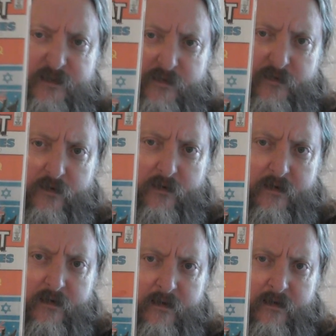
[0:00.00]
before.
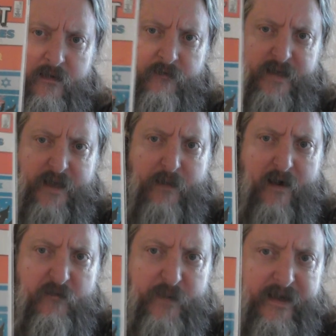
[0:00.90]
I think it might
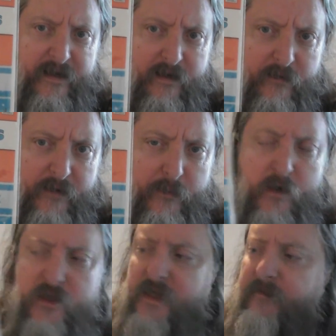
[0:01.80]
have been uh, we had a
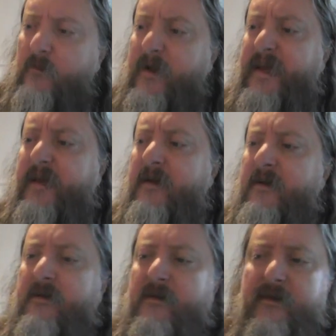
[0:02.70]
mercenary week,
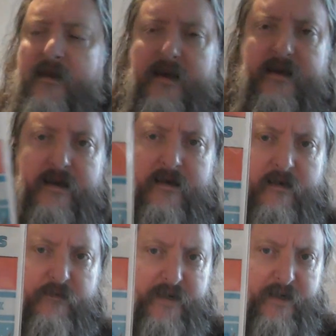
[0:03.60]
and
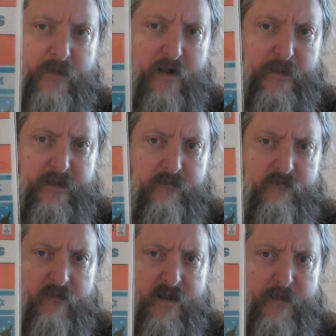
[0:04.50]
uh, I think it might have been
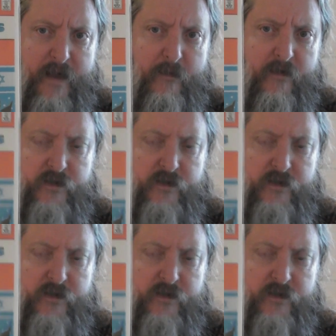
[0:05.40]
Rayman might have